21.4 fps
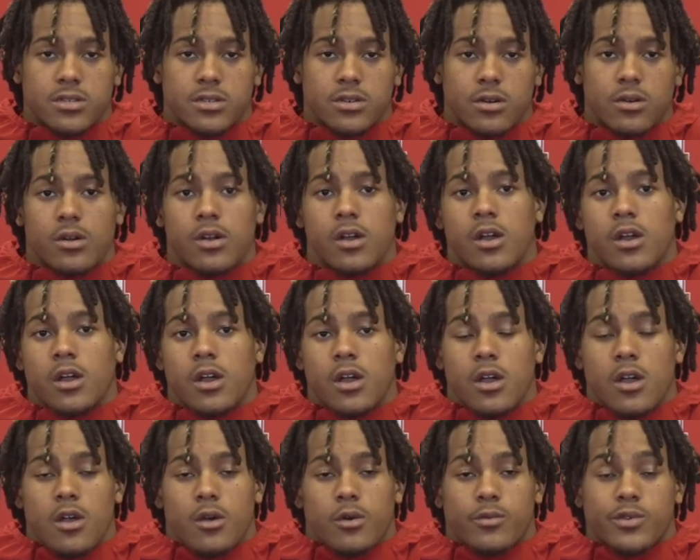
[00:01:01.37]
So
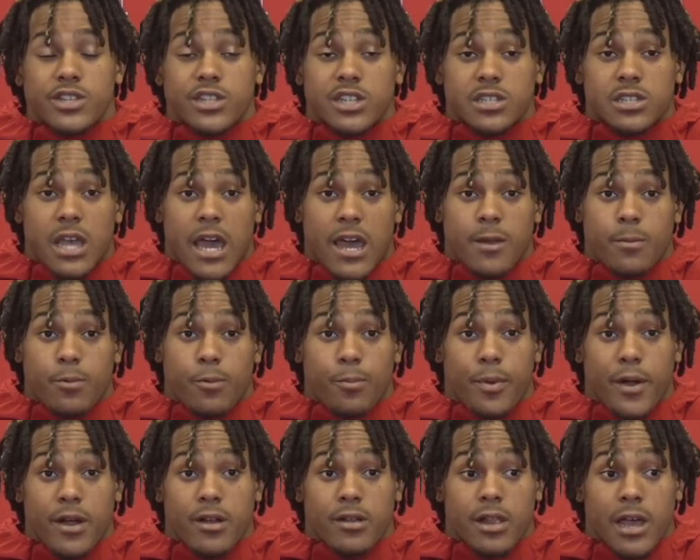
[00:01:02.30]
we just had to
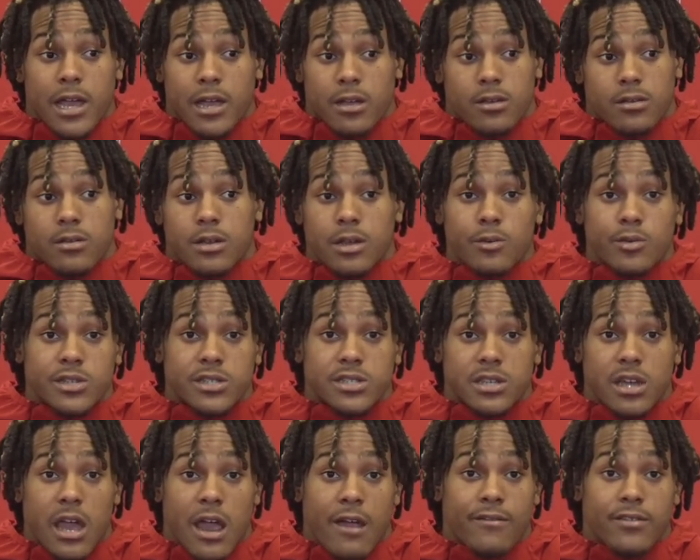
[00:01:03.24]
prepare like it
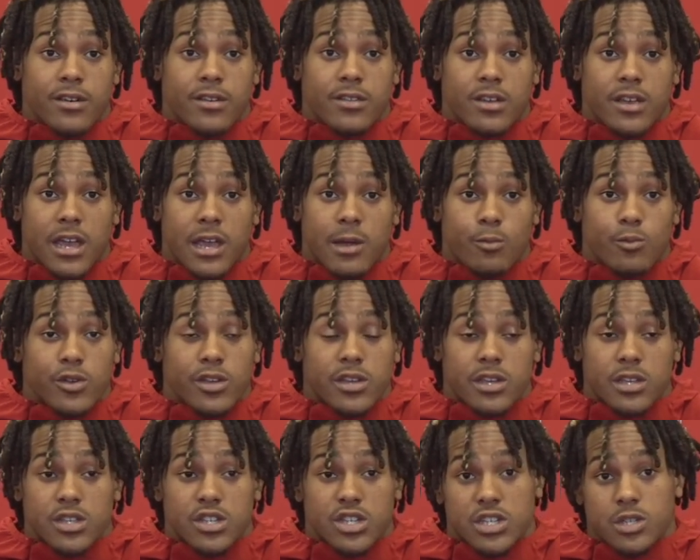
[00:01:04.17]
was every other game
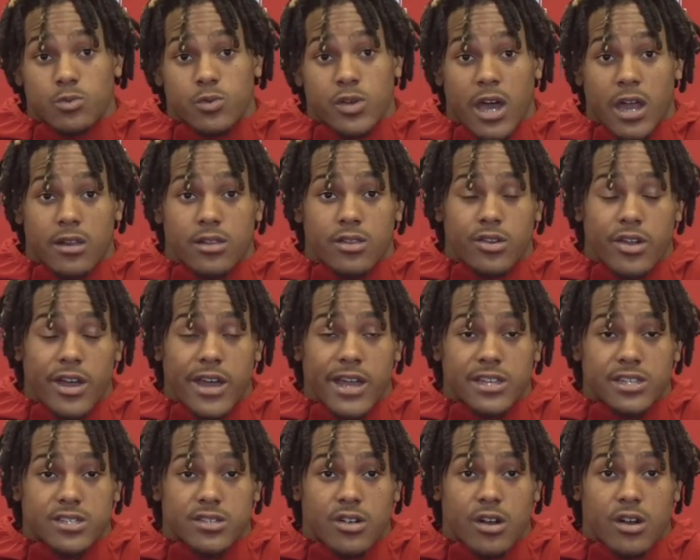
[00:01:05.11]
week, and just we got a little
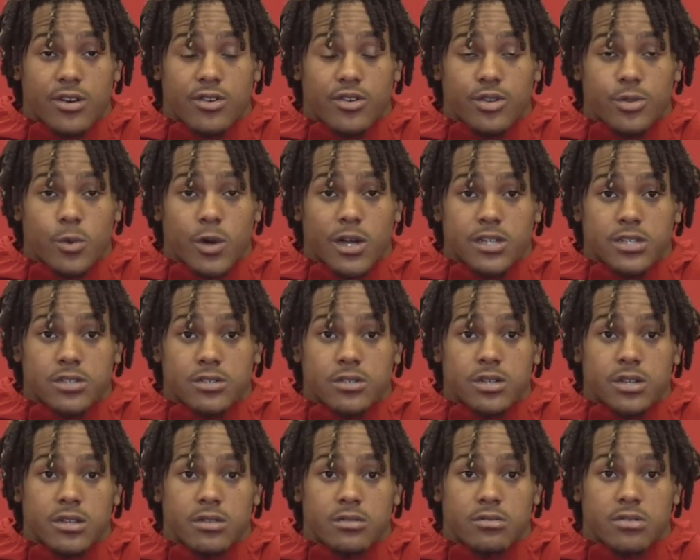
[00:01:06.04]
head start on
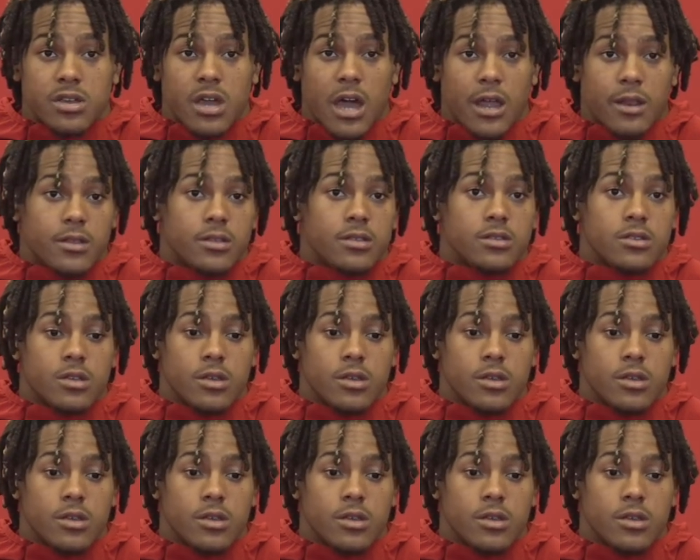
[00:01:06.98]
Northwestern and got